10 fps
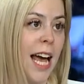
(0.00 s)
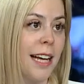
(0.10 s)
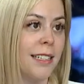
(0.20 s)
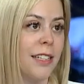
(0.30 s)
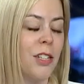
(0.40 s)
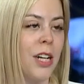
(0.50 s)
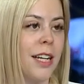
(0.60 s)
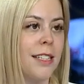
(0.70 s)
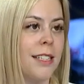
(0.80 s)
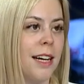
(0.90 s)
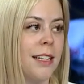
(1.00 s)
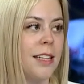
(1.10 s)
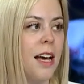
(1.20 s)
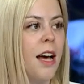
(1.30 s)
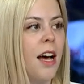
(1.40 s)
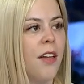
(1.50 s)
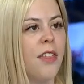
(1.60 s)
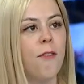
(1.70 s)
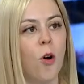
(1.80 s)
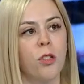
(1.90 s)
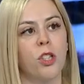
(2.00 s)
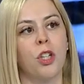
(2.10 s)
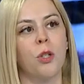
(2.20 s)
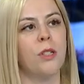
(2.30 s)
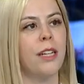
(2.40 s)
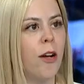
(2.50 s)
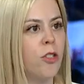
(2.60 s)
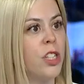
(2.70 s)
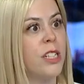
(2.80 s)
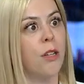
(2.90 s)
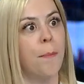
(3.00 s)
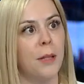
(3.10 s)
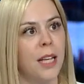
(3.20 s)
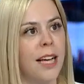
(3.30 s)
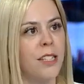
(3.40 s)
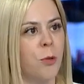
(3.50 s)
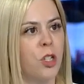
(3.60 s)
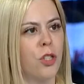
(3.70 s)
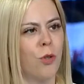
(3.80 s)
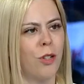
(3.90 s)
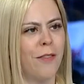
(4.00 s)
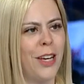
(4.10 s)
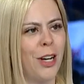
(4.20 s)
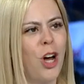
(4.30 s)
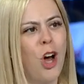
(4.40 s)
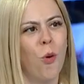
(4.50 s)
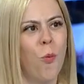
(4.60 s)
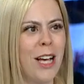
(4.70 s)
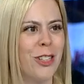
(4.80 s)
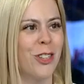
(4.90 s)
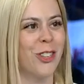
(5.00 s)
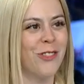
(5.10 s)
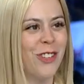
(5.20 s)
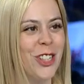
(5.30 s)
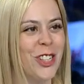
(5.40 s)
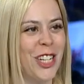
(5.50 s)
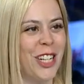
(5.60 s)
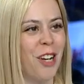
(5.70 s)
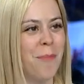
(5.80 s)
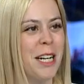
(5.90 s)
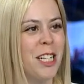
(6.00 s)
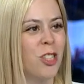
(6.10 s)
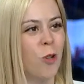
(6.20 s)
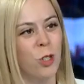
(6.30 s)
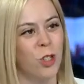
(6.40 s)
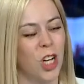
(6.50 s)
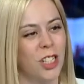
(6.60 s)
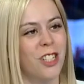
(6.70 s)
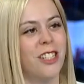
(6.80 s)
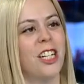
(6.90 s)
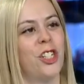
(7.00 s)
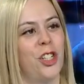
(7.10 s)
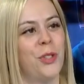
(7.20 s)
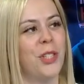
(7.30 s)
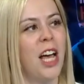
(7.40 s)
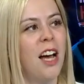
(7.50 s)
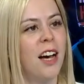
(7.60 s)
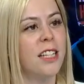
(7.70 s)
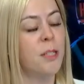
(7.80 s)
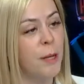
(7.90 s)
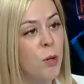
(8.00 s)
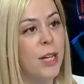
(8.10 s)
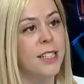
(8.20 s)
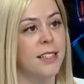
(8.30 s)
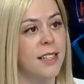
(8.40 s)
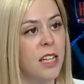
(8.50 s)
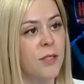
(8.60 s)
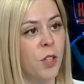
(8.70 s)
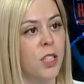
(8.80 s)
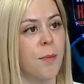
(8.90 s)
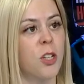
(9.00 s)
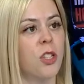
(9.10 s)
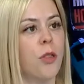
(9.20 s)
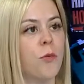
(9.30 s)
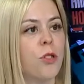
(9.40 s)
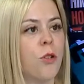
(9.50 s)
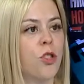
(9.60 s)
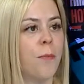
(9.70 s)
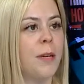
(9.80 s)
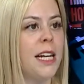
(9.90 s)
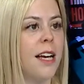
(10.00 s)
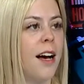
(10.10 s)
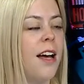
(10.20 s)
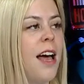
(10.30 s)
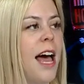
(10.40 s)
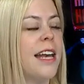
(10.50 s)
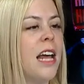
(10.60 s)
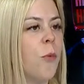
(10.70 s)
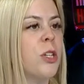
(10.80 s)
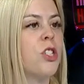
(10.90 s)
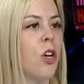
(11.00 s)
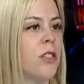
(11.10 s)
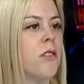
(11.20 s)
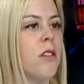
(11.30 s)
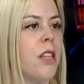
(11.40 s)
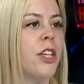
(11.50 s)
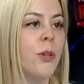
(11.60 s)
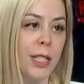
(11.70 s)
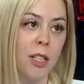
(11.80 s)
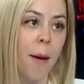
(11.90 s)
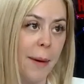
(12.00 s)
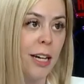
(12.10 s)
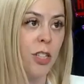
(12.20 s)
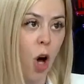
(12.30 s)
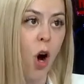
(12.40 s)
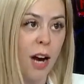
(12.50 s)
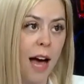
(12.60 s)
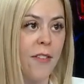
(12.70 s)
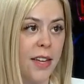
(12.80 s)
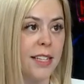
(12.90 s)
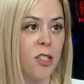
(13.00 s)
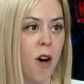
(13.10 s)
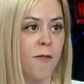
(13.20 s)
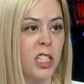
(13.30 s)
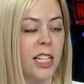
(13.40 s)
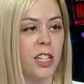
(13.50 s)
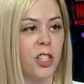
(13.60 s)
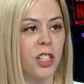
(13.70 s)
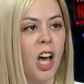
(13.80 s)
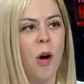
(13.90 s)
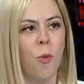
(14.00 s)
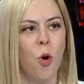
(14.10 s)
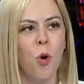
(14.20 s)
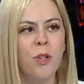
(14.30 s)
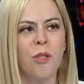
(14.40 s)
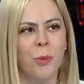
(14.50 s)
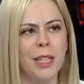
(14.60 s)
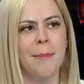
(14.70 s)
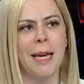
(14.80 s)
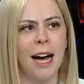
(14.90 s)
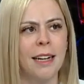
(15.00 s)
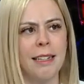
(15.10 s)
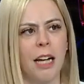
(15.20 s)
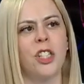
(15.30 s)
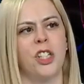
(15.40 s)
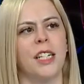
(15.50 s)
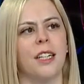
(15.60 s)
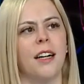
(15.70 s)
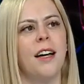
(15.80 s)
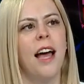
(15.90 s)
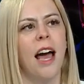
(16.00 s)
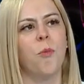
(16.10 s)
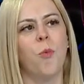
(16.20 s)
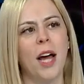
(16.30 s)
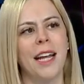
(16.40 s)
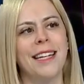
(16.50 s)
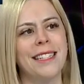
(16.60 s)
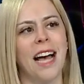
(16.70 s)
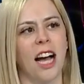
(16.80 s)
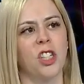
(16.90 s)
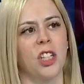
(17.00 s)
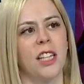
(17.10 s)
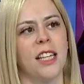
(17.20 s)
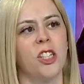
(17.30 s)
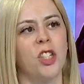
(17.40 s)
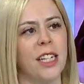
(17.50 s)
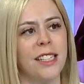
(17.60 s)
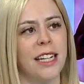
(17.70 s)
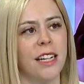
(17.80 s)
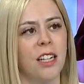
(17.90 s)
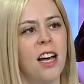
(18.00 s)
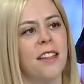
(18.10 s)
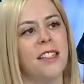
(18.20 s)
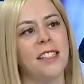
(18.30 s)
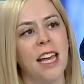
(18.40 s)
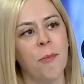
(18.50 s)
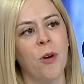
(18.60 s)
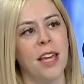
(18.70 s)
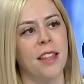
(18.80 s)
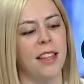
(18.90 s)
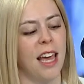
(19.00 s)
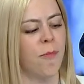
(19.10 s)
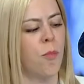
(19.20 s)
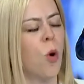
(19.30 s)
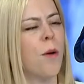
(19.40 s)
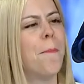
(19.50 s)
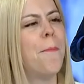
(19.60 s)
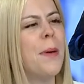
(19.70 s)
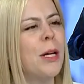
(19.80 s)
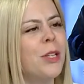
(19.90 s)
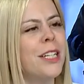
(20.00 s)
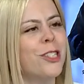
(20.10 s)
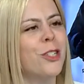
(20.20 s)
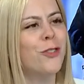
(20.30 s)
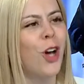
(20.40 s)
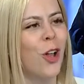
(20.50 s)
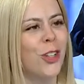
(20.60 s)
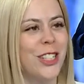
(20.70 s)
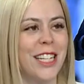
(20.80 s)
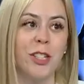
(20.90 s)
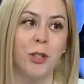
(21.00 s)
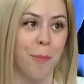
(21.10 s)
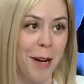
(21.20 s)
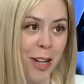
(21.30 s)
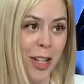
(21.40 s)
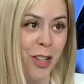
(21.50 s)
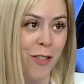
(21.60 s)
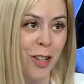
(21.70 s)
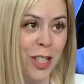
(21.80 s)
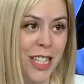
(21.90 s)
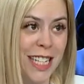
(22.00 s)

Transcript: Act in the United States. They've also used Al Jazeera Plus, which is sort of their Western version on many social justice issues that's been quite successful, especially through social media. And now we start to see that U.S. lawmakers are having these conversations. Well, who is really behind Al Jazeera? And what is actually the agenda here? The same way that they have poured billions of dollars into American universities,